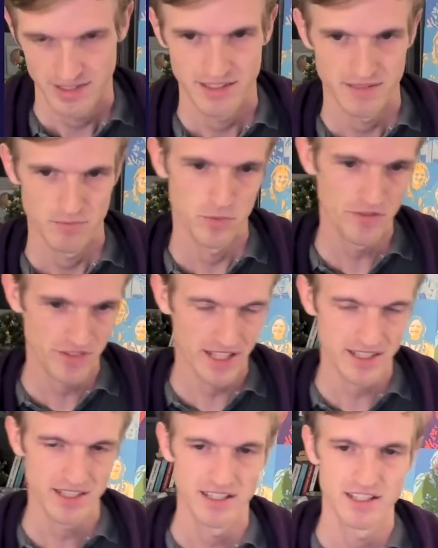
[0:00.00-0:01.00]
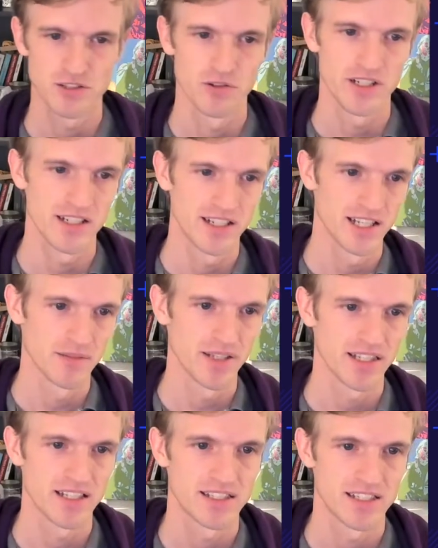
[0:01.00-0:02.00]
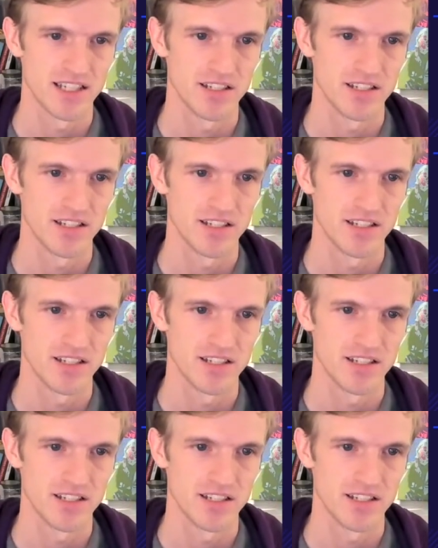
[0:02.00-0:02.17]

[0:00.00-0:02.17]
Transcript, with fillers: with that, let's go in a little bit and see